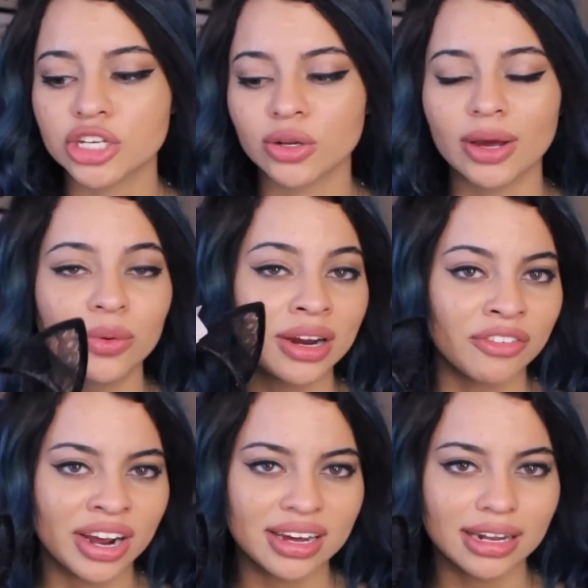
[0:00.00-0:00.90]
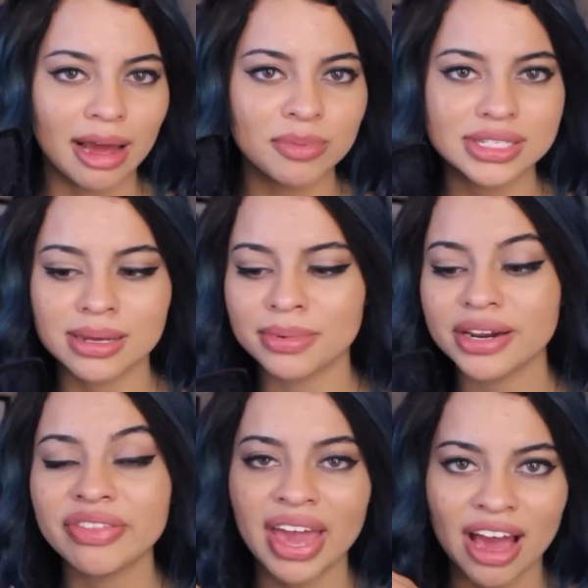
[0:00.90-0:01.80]
so like whenever I collab with
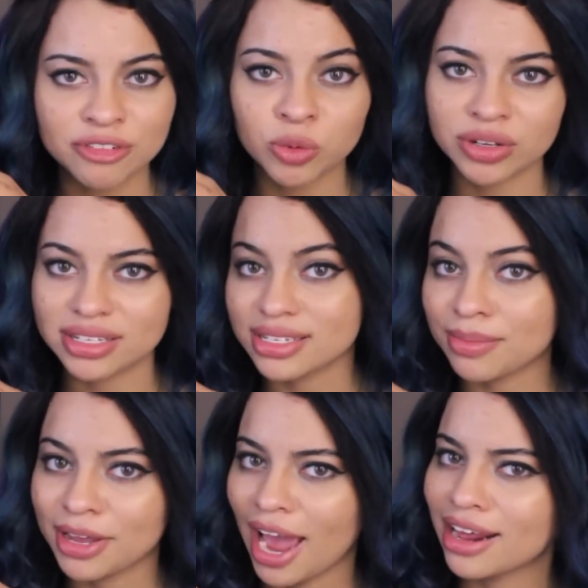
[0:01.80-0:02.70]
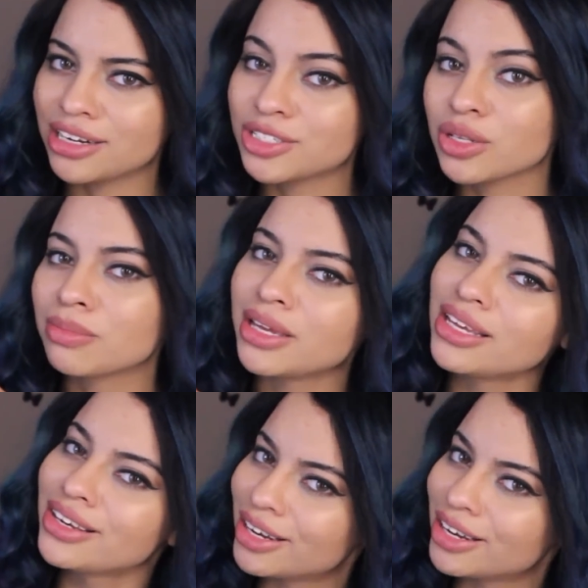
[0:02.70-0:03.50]
somebody, they have to wear the same cat ears with me,